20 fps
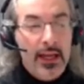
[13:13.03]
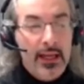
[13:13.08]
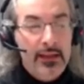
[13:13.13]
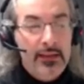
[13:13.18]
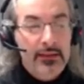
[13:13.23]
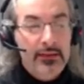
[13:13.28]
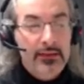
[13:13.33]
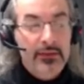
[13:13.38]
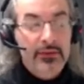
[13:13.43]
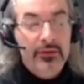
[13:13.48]

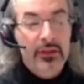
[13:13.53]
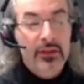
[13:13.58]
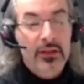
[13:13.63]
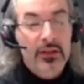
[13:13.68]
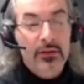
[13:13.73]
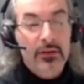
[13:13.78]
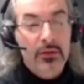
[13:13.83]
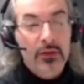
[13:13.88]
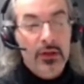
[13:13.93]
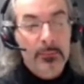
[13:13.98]
and uh,
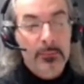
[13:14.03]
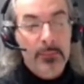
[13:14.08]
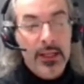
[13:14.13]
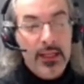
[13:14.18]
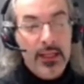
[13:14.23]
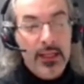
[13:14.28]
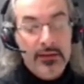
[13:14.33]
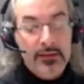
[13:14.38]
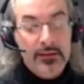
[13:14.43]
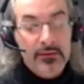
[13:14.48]
you can
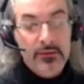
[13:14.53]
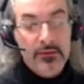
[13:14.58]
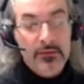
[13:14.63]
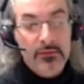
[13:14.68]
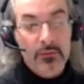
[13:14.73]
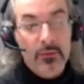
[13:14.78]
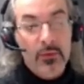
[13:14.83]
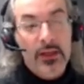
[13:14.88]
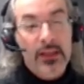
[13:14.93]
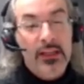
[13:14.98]
pick it
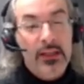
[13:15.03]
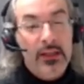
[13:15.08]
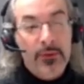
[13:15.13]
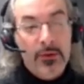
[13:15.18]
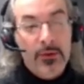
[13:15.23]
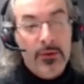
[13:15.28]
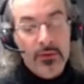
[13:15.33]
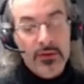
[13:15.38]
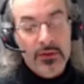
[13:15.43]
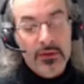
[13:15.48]
well,
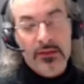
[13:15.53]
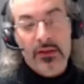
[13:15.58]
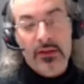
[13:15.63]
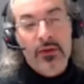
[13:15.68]
if Q is,